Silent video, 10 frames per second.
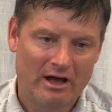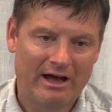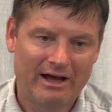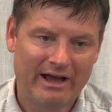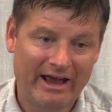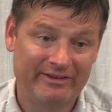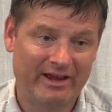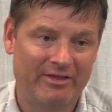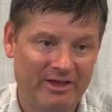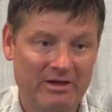uh, as
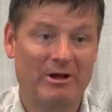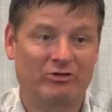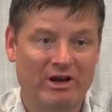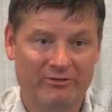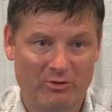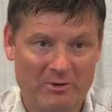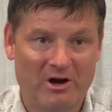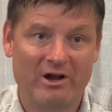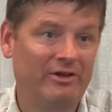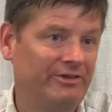I think about
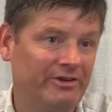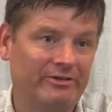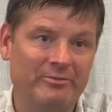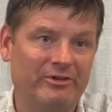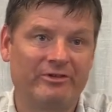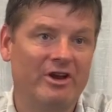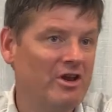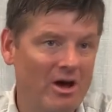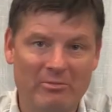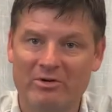transforming our health systems, there's a
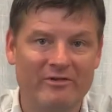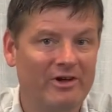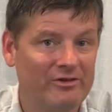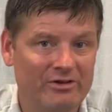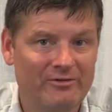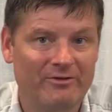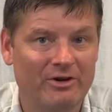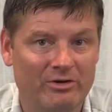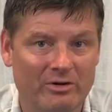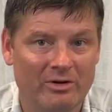number of other
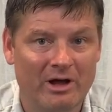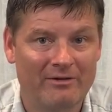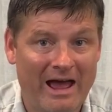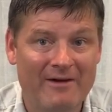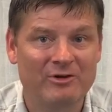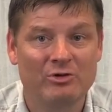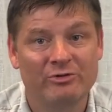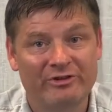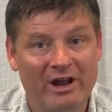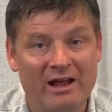different uh,
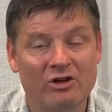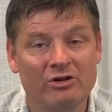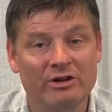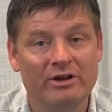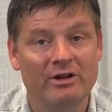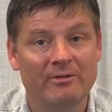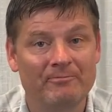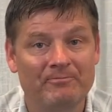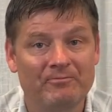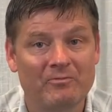avenues that I could
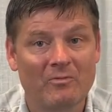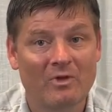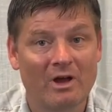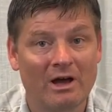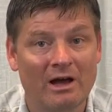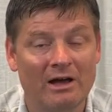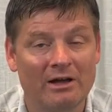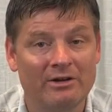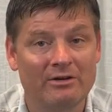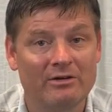
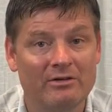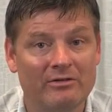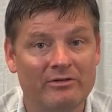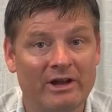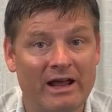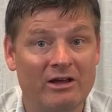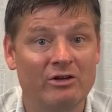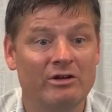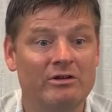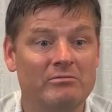uh, that I
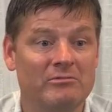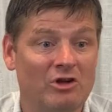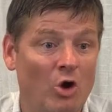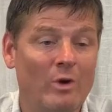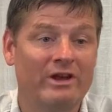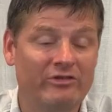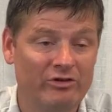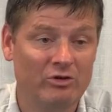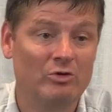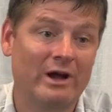could go
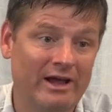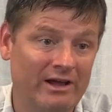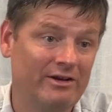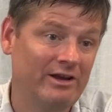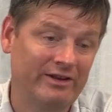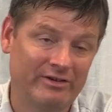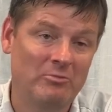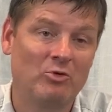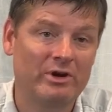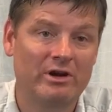into, and at
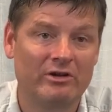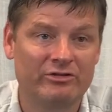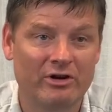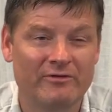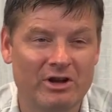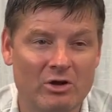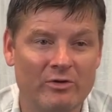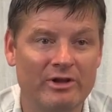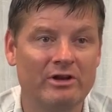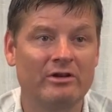some point I'll share a
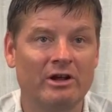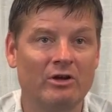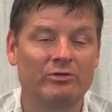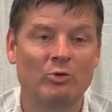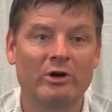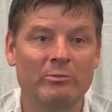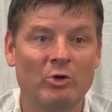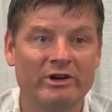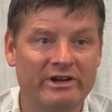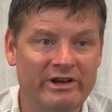video that that goes more
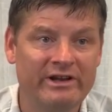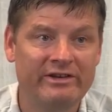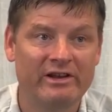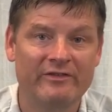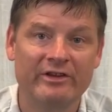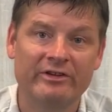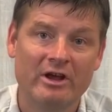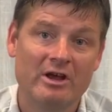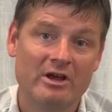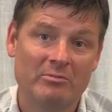more into detail in this.
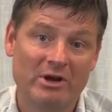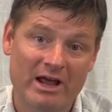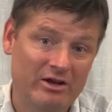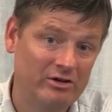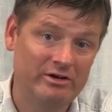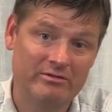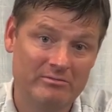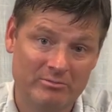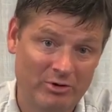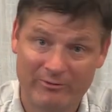But I could
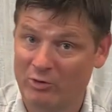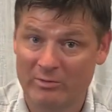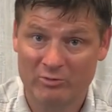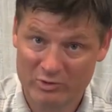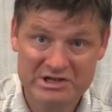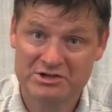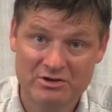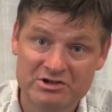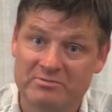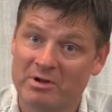perform
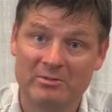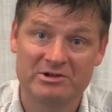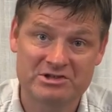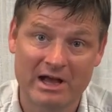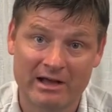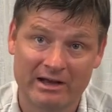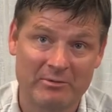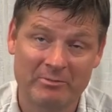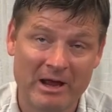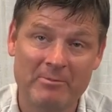research and publish
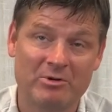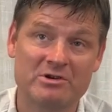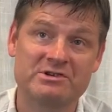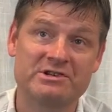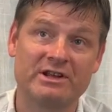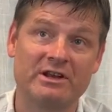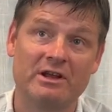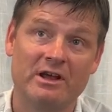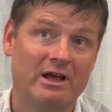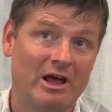academic papers that
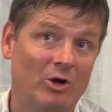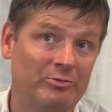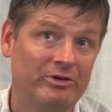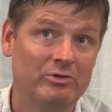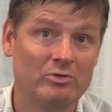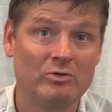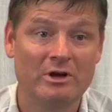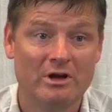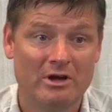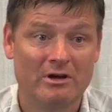help to
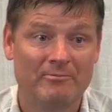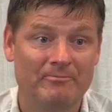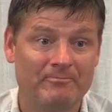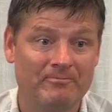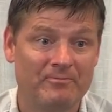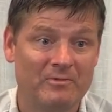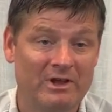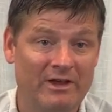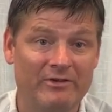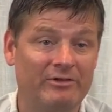
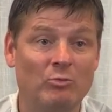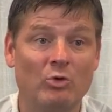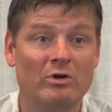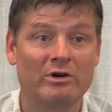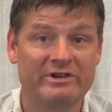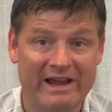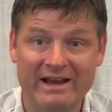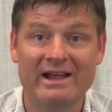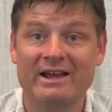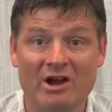give us more
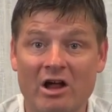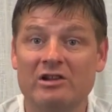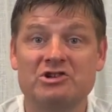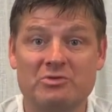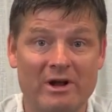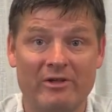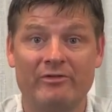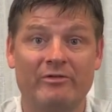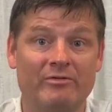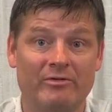data and knowledge
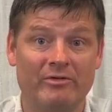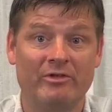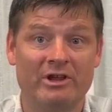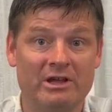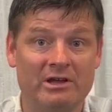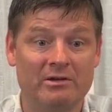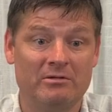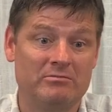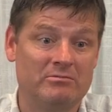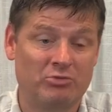around
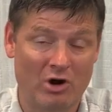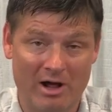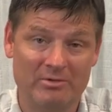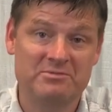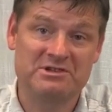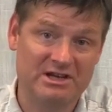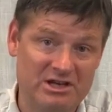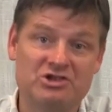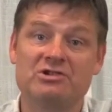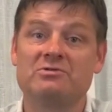the problems and
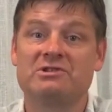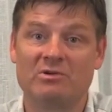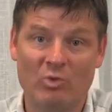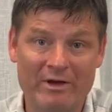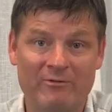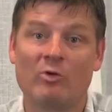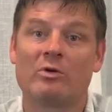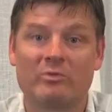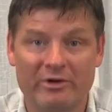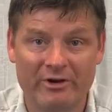issues and way
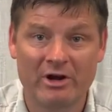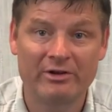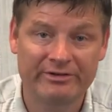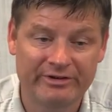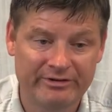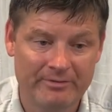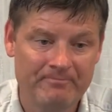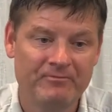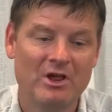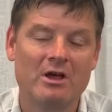forward with our health
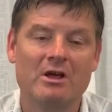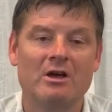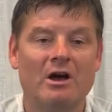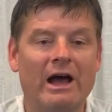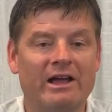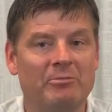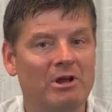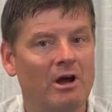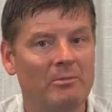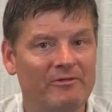system. I could
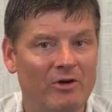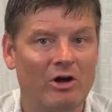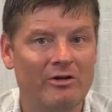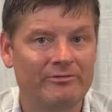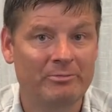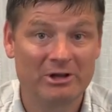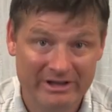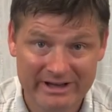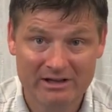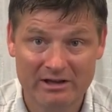become involved
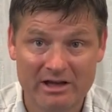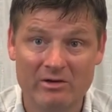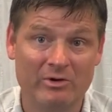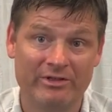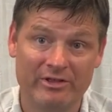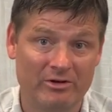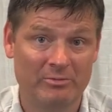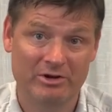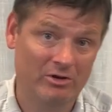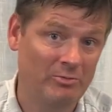politically with either a
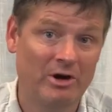political